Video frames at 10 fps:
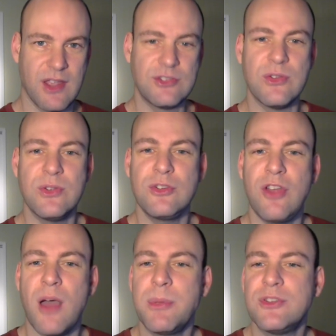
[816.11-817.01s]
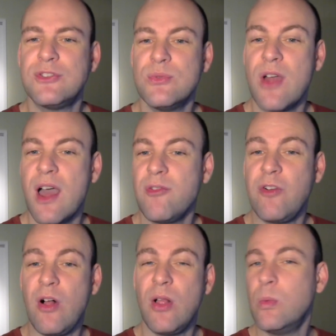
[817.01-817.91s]
So those topics do not
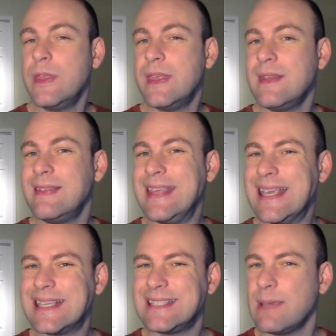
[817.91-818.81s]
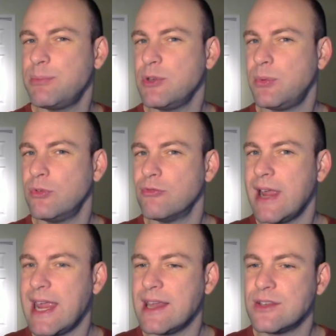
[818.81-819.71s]
fall within the acceptable
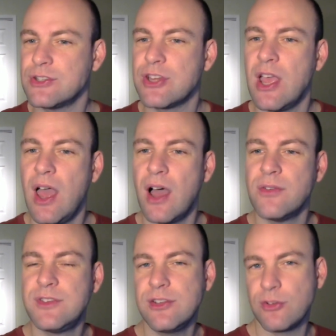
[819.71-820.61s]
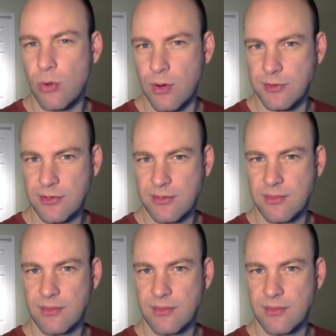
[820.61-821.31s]
range of discourse.